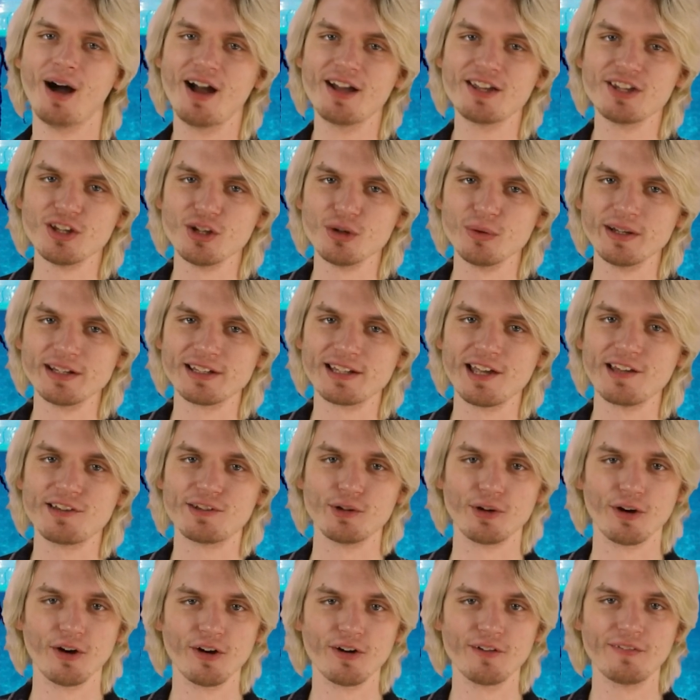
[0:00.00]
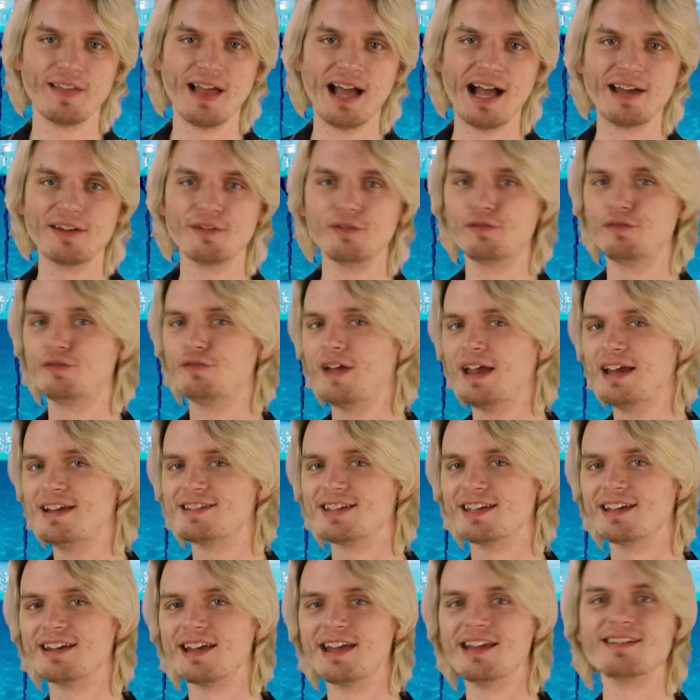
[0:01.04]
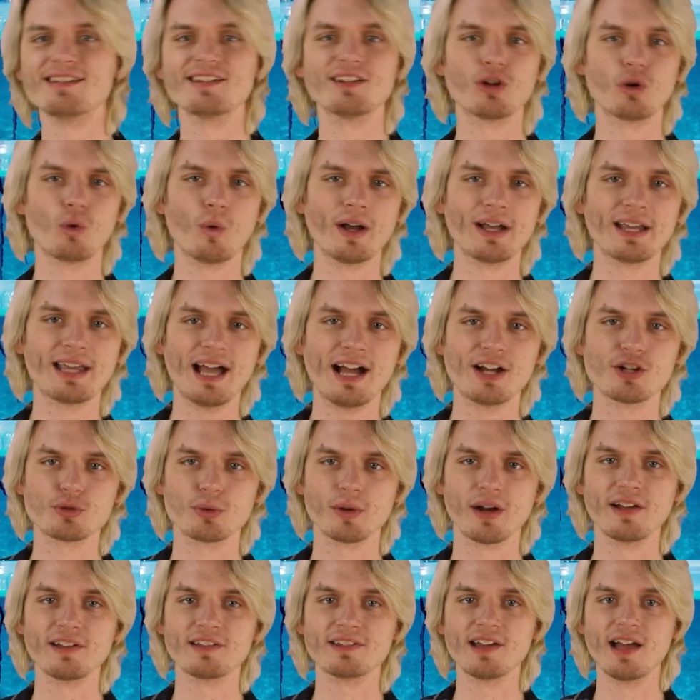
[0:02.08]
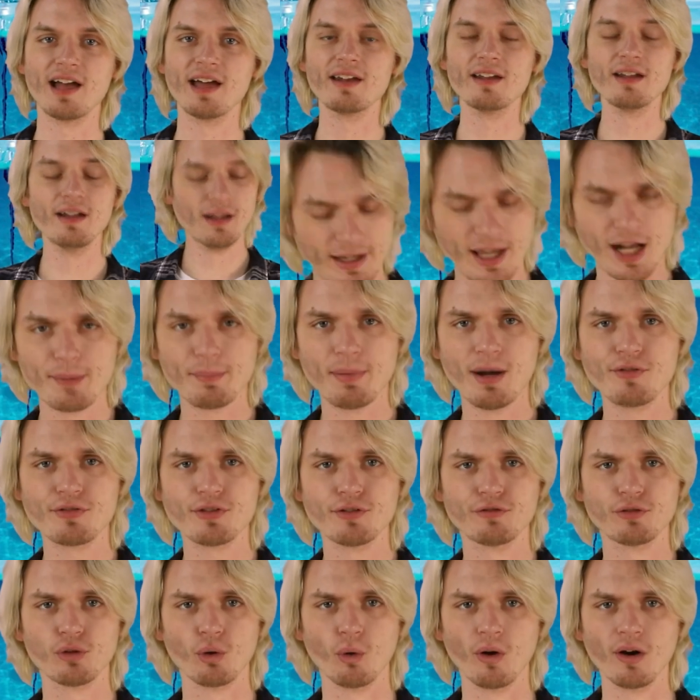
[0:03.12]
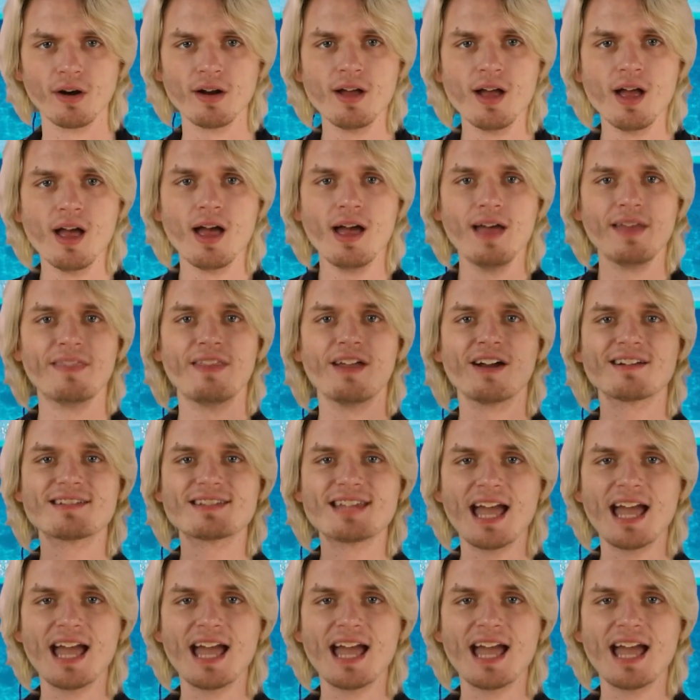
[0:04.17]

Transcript: by you in case you heard that, fainted, and didn't quite catch what I said. Get up off the floor. Their